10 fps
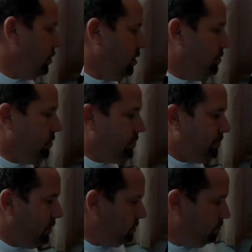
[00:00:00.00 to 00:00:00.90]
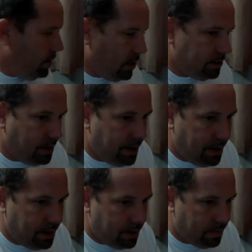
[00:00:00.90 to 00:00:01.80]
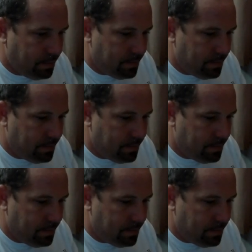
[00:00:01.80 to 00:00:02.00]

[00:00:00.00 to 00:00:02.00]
charter boat special box right here.